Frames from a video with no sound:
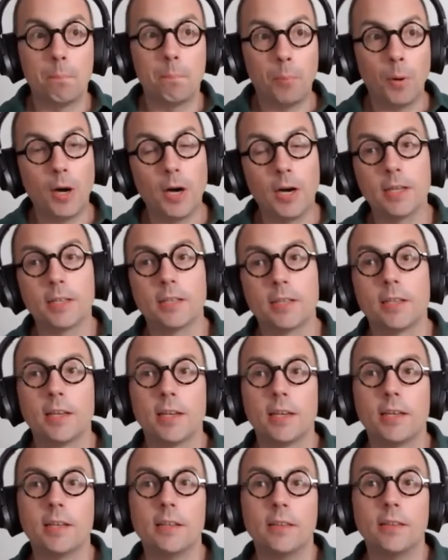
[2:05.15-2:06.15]
But
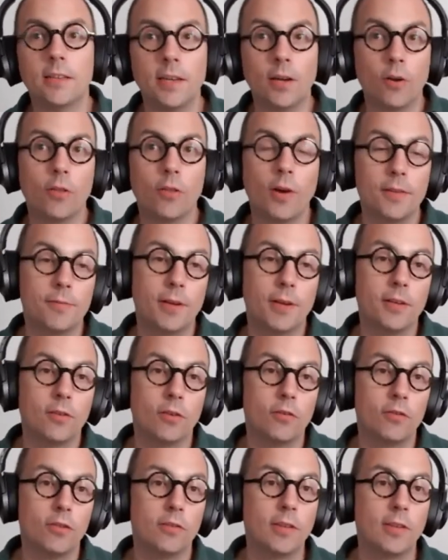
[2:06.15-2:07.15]
the other
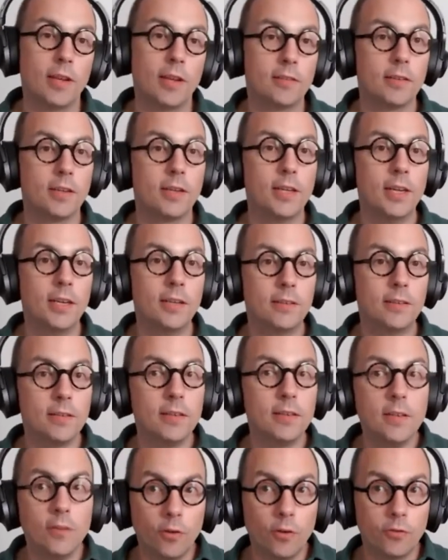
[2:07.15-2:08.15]
advantage is that
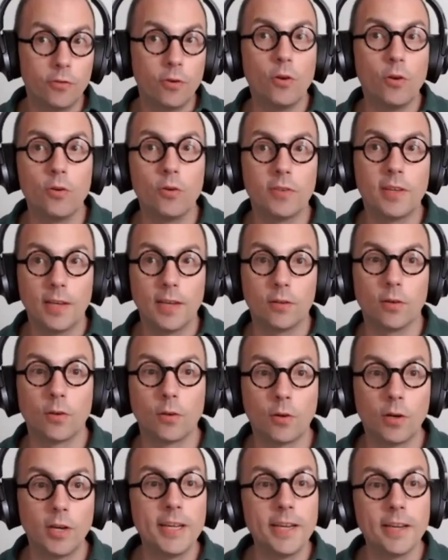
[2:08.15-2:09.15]
the students get a
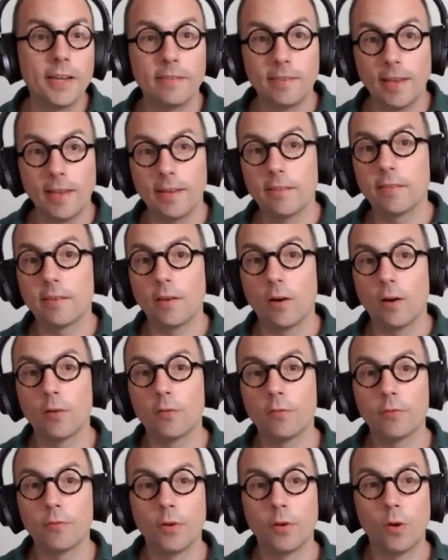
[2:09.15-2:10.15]
clear sense
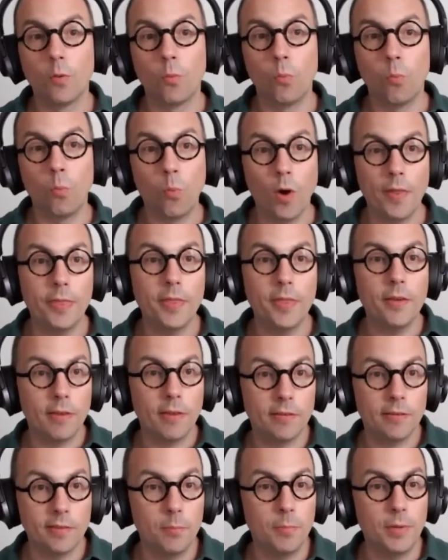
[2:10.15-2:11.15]
of what they've
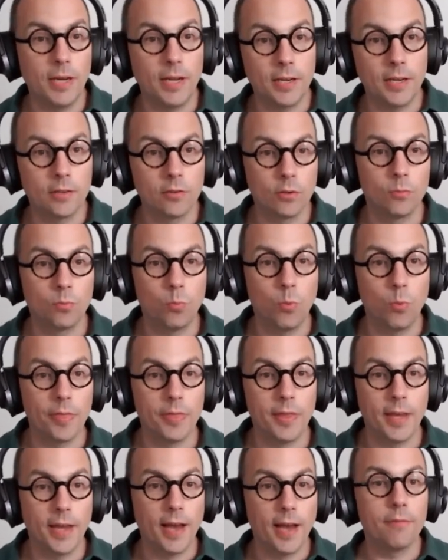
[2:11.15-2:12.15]
assimilated,
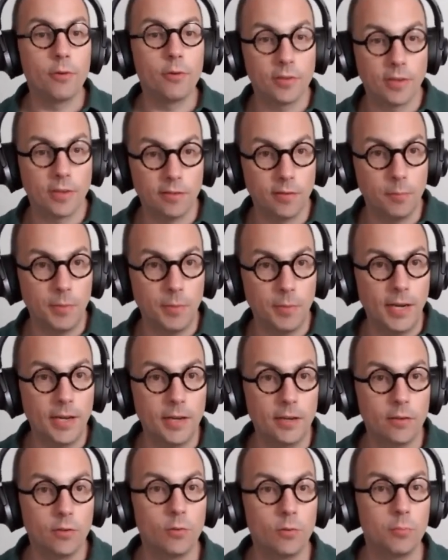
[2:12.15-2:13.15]
what they haven't
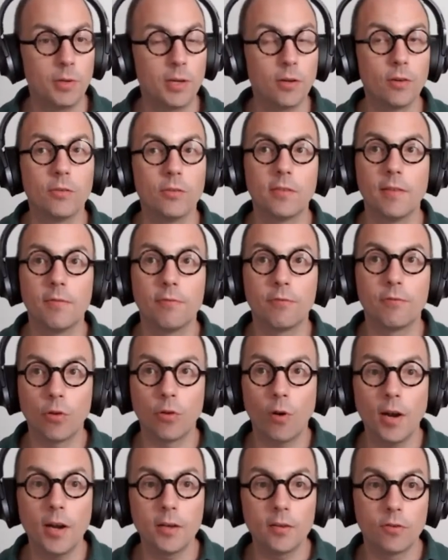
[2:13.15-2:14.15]
assimilated, because they've
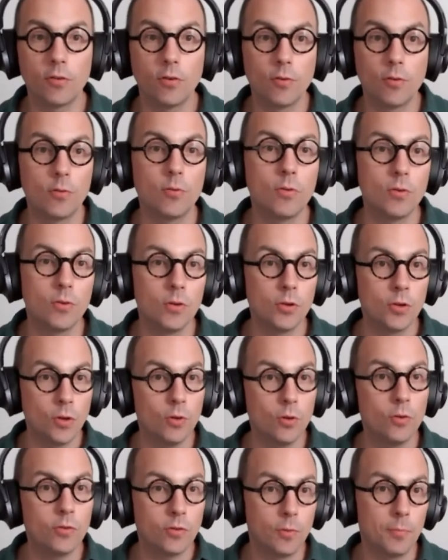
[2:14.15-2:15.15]
tried to
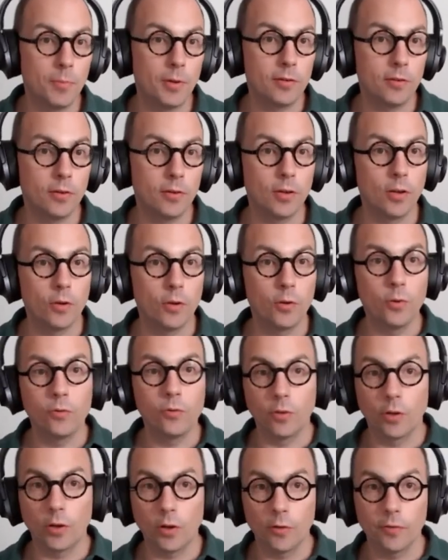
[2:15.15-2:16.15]
use the material,
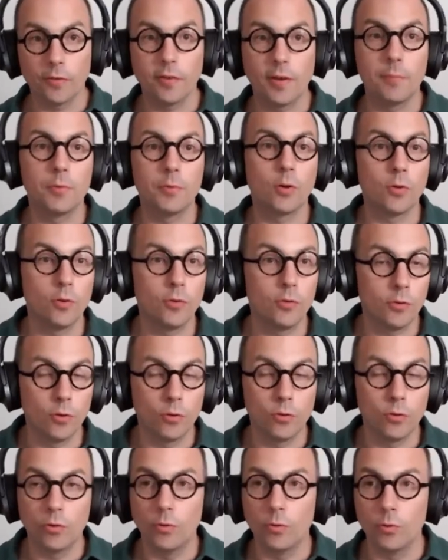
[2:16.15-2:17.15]
use the concept, or use
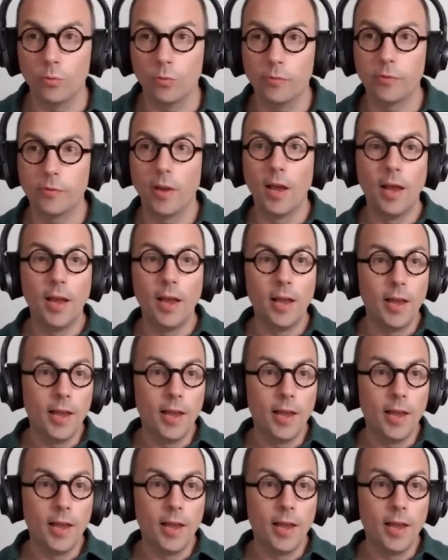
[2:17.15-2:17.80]
the tools.